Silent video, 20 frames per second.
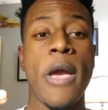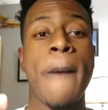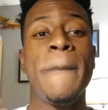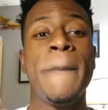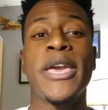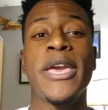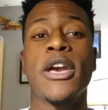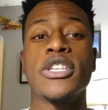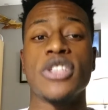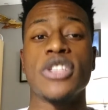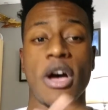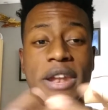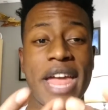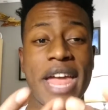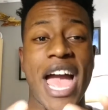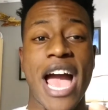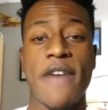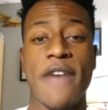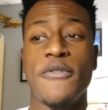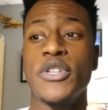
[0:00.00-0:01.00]
Because on
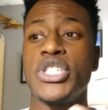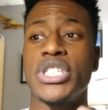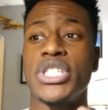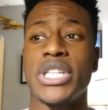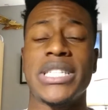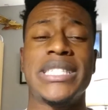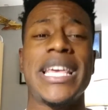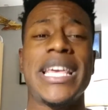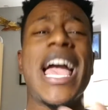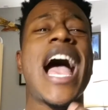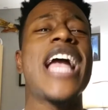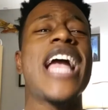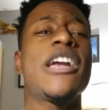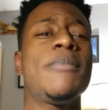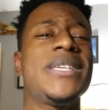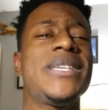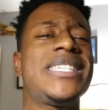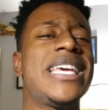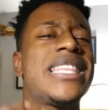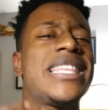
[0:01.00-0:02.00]
average, let's say I could be
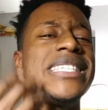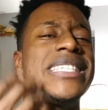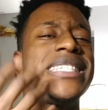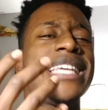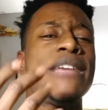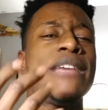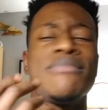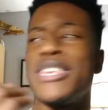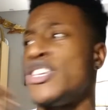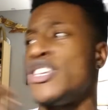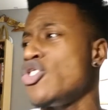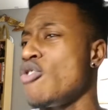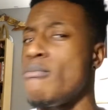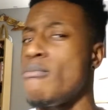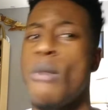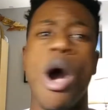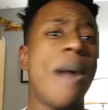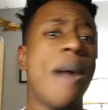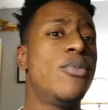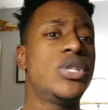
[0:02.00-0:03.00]
saying the same thing your
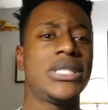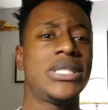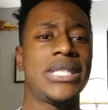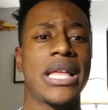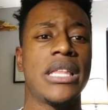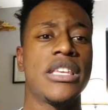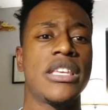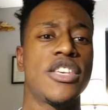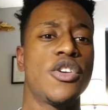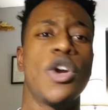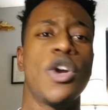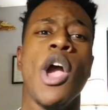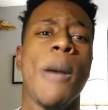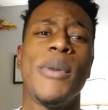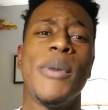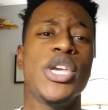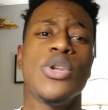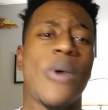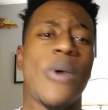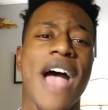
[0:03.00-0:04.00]
mom was telling you, but
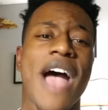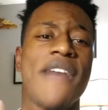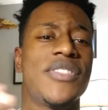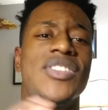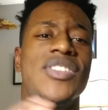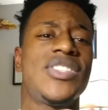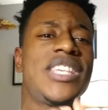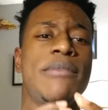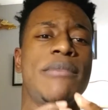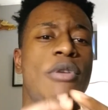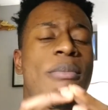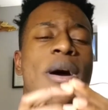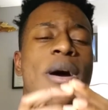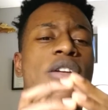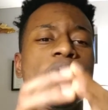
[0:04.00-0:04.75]
you don't have the same amount